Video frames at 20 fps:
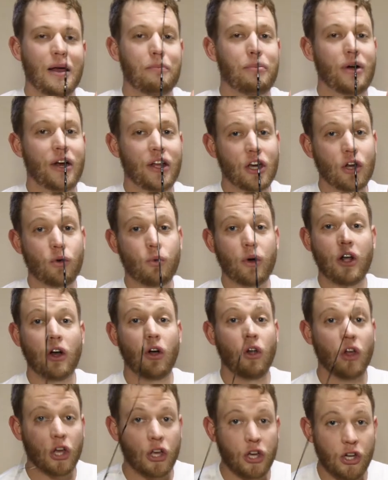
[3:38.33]
Pretty good
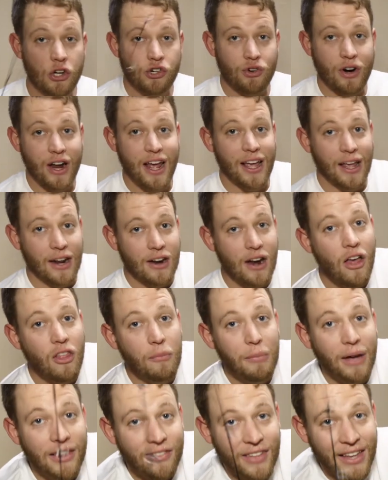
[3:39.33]
reel, good drag. And
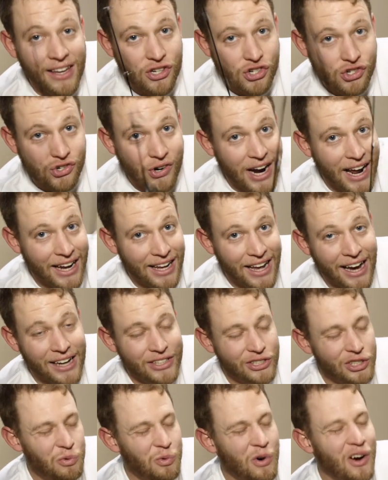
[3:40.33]
another big thing is drag,
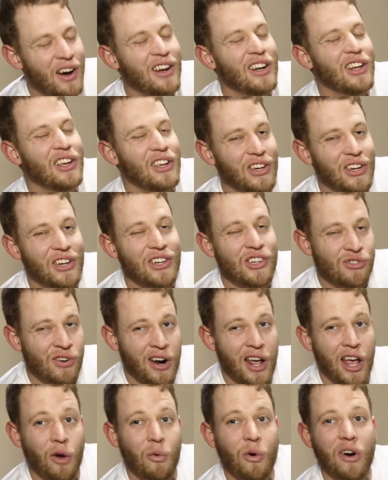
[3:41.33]
guys. You want good
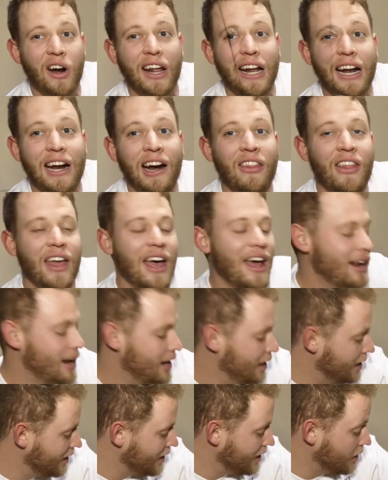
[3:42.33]
drag. We're gonna get into
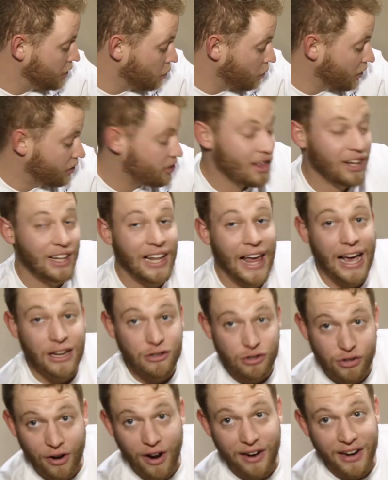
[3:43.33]
that with the
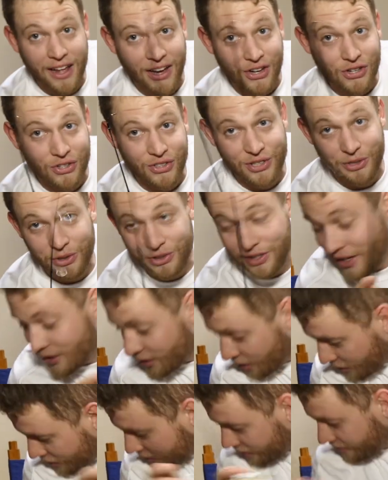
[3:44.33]
last rod, actually. So stay
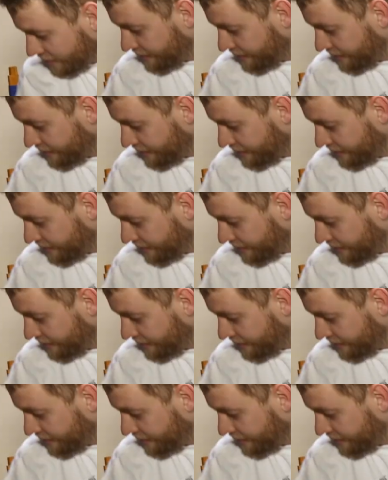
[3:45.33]
tuned.